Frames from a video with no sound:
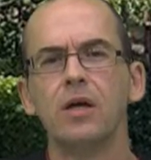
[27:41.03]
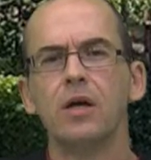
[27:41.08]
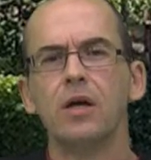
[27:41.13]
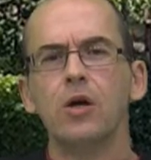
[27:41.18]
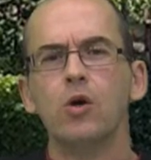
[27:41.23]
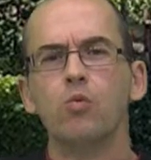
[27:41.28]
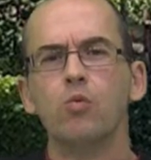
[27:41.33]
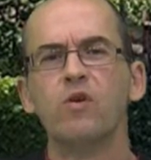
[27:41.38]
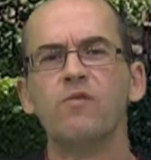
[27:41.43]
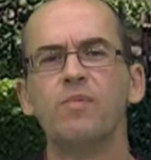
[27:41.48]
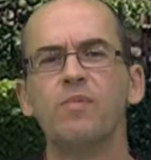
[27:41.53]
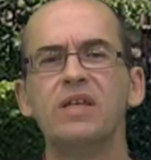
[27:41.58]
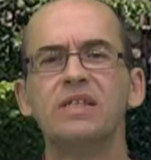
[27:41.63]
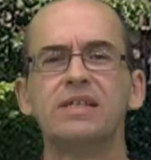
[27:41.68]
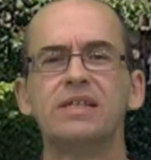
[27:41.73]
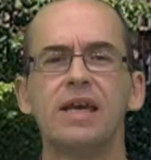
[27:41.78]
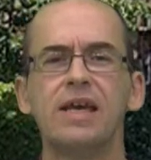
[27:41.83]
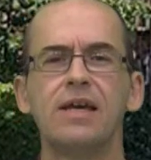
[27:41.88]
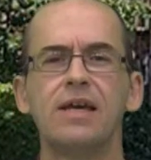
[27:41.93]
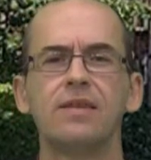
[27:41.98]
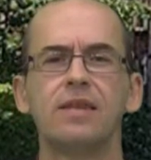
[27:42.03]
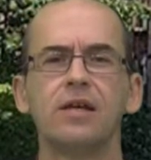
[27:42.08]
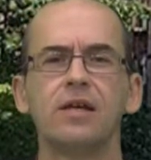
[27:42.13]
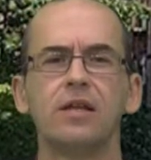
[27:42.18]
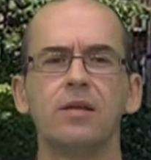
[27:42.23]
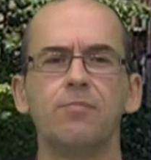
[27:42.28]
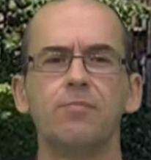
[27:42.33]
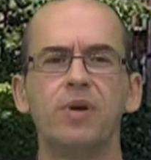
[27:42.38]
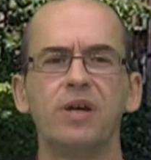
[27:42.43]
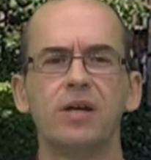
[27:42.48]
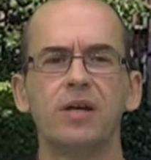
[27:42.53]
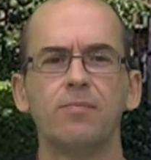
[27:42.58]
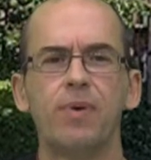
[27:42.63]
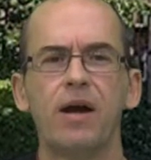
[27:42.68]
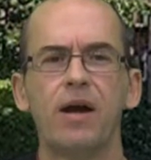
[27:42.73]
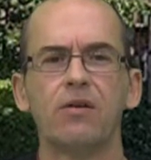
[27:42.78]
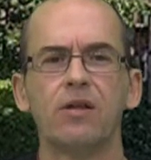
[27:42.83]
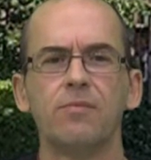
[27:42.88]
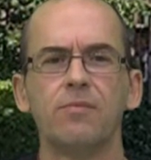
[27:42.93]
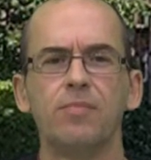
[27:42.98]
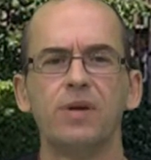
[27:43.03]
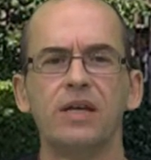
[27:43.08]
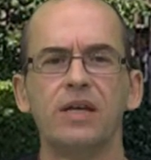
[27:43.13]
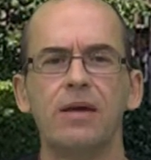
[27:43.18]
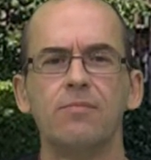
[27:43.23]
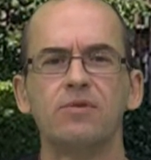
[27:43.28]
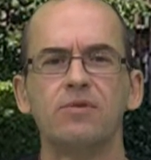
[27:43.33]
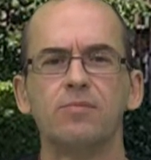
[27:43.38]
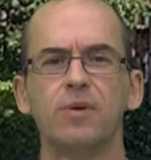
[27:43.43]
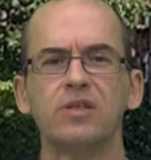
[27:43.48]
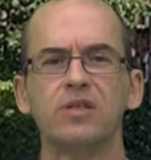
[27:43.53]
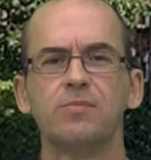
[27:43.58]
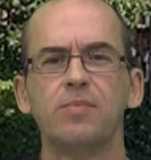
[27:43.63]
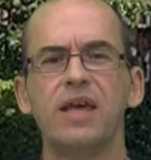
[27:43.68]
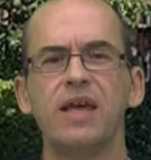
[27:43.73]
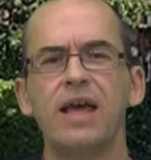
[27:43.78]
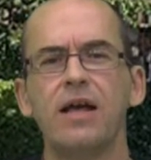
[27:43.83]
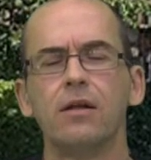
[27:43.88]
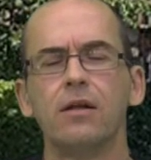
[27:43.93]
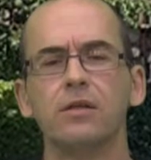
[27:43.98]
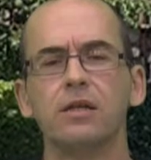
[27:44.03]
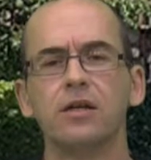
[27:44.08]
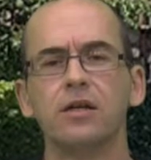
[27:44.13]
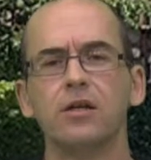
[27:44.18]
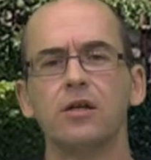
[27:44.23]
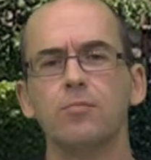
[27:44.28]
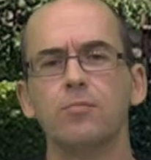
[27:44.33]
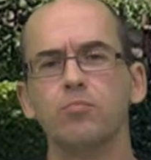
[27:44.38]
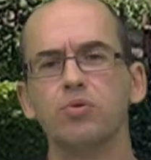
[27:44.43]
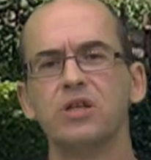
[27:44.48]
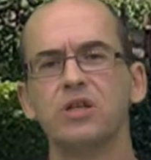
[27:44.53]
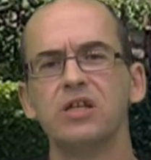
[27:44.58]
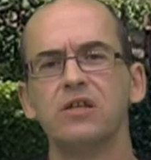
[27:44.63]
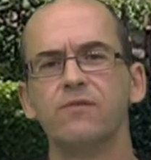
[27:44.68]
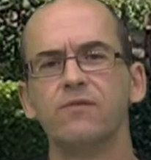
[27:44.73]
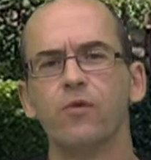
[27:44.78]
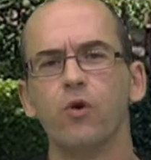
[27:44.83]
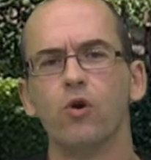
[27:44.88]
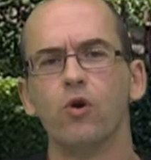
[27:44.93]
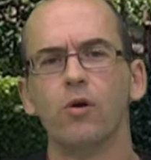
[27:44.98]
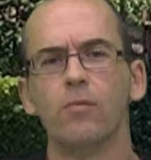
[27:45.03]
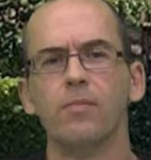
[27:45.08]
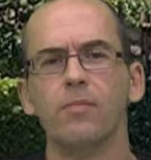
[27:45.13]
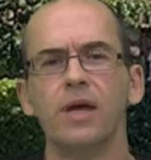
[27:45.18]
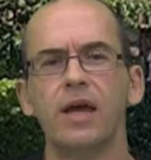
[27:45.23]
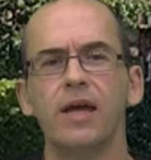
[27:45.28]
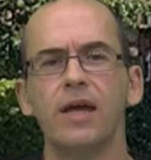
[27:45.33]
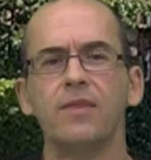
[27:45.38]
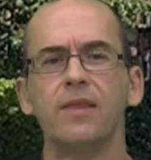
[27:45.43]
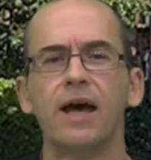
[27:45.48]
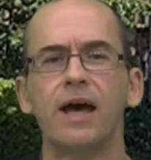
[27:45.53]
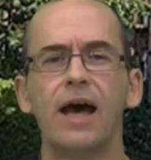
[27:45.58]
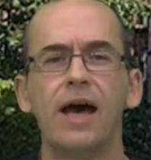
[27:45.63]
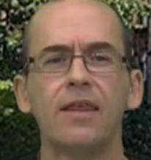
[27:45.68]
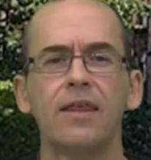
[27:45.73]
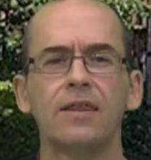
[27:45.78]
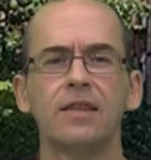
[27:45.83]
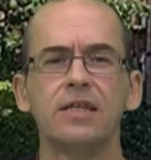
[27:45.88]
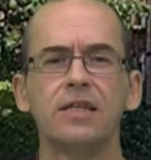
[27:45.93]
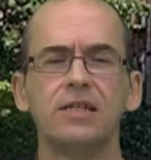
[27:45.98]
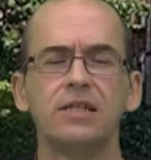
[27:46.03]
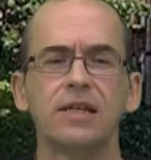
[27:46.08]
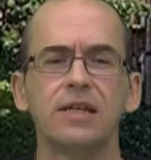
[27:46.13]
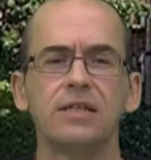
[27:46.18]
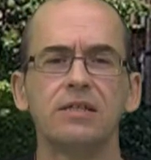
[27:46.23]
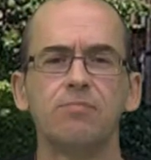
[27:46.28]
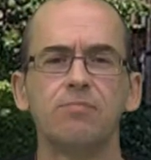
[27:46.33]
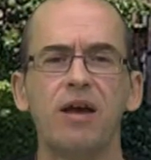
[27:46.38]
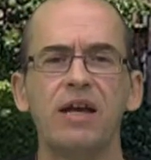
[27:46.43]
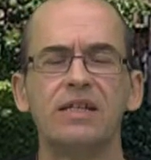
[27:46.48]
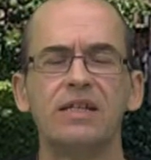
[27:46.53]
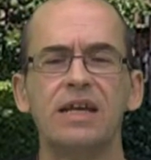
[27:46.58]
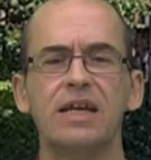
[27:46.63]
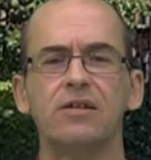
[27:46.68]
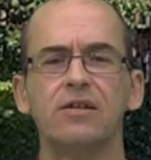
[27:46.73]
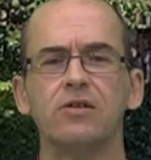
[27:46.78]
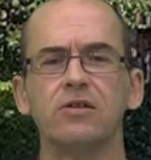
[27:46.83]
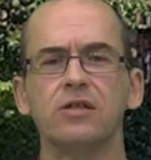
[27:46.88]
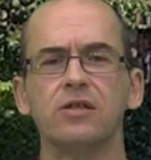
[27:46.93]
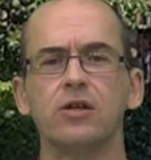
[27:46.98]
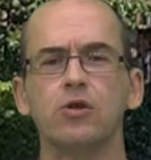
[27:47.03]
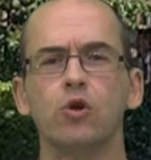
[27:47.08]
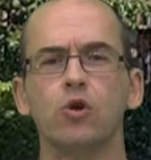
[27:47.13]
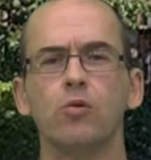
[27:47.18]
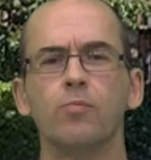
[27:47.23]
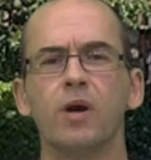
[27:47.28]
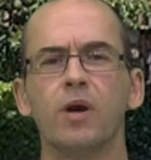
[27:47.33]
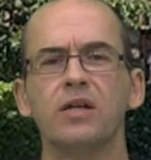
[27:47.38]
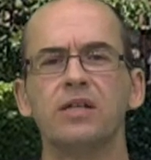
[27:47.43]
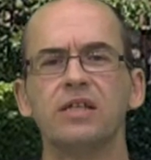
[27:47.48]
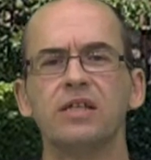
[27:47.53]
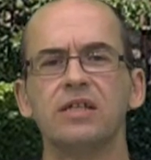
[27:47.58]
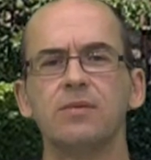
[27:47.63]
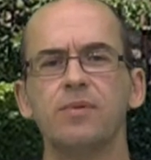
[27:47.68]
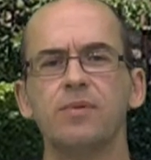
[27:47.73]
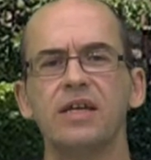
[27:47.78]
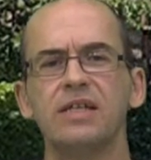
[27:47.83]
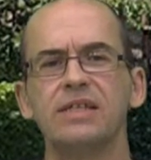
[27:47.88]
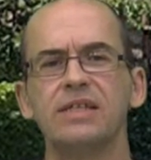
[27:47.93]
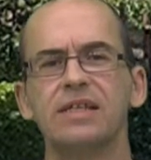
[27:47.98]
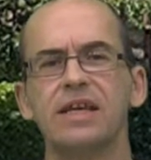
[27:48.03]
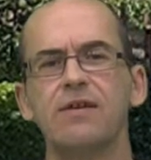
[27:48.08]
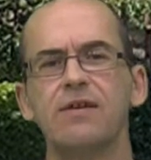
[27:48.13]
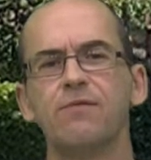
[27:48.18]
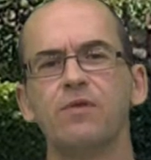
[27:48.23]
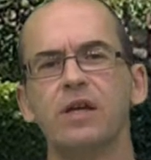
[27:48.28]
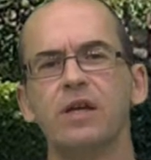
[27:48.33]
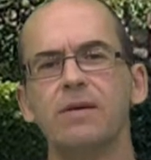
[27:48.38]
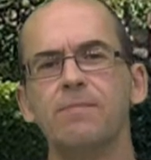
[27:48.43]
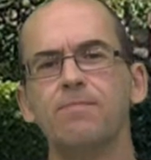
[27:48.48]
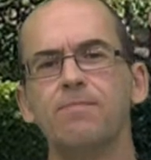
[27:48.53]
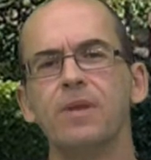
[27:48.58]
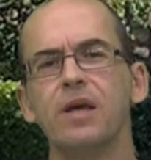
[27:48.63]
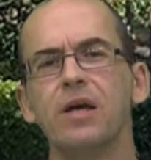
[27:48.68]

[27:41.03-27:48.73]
We've been saying the Olympic and Paralympic Games must be held in a complete form in that athletes and spectators can all participate safely.